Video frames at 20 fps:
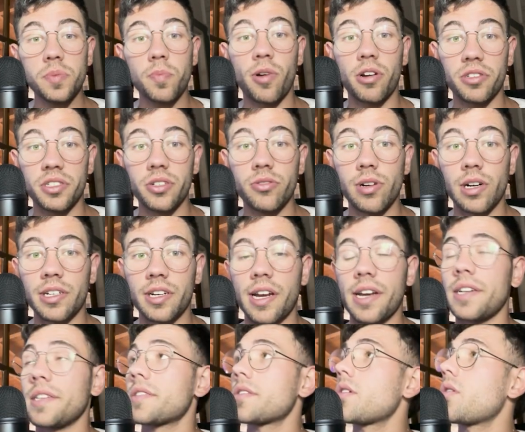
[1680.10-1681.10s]
particular
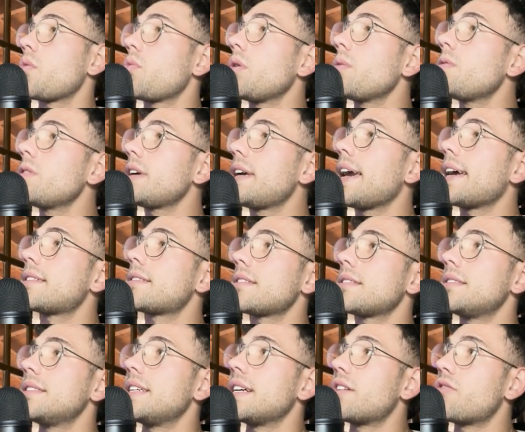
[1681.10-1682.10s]
case, we will get
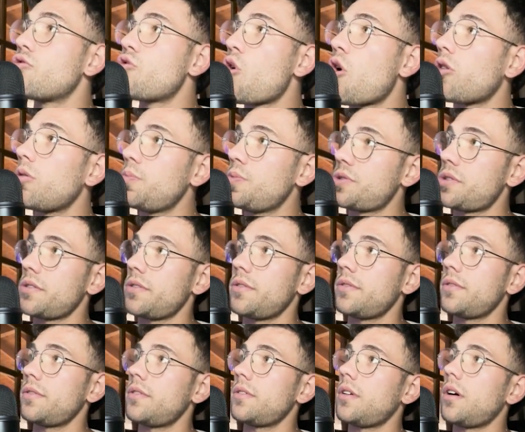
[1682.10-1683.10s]
the groups,
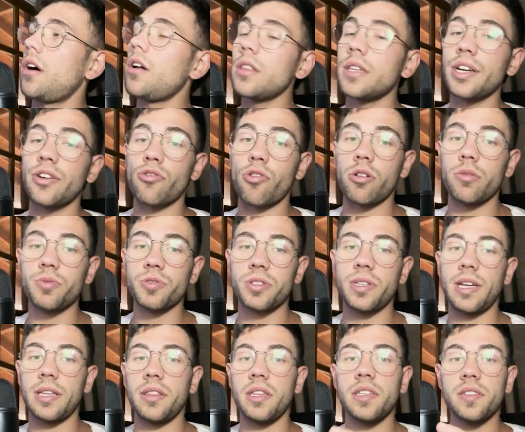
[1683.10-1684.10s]
all the groups
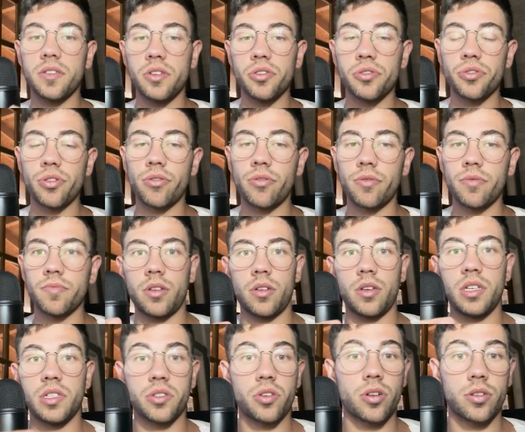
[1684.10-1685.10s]
that this user
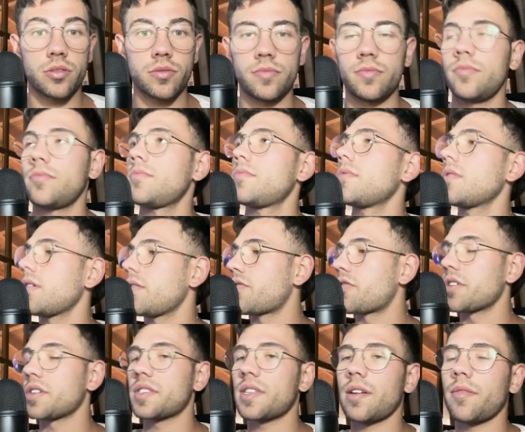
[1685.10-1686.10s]
is on.
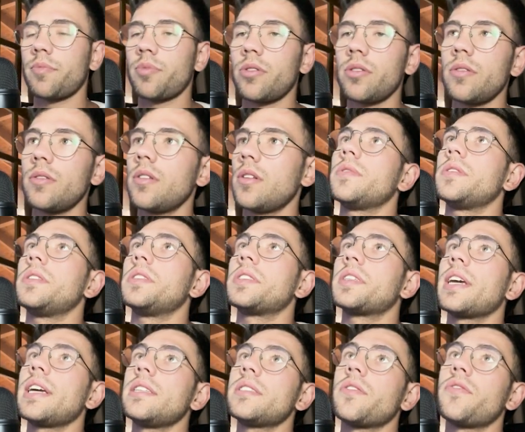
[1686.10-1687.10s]
For example, in this
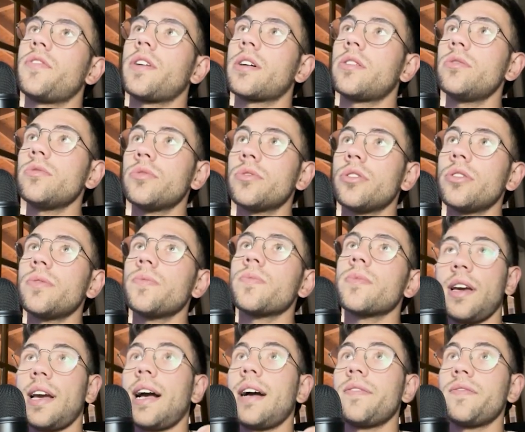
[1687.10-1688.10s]
case, Facundo
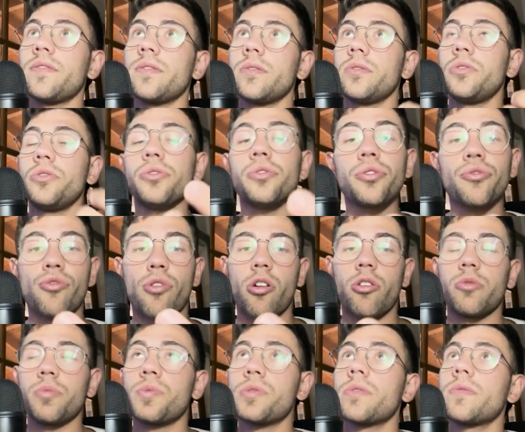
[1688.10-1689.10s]
have two
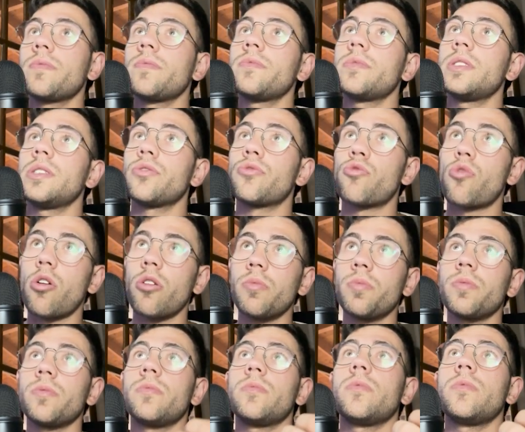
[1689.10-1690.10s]
groups, the group
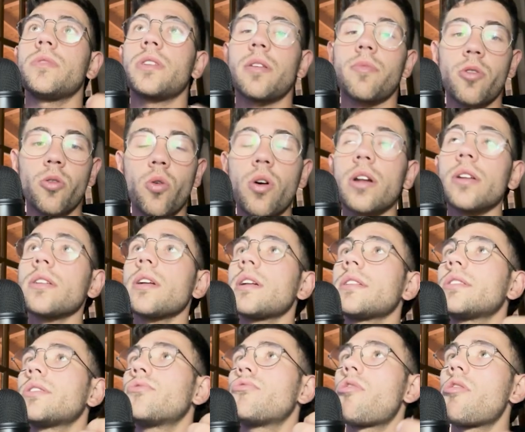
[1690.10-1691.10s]
number 1
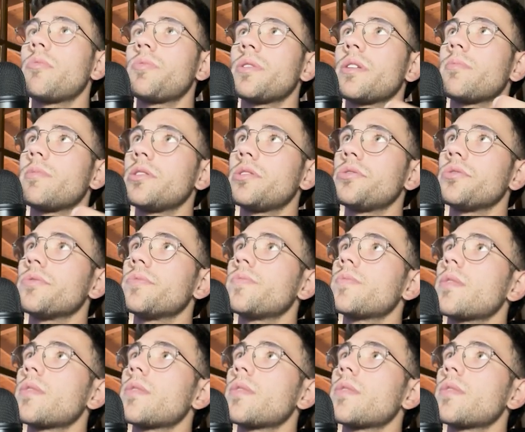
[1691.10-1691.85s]
and the group number 2.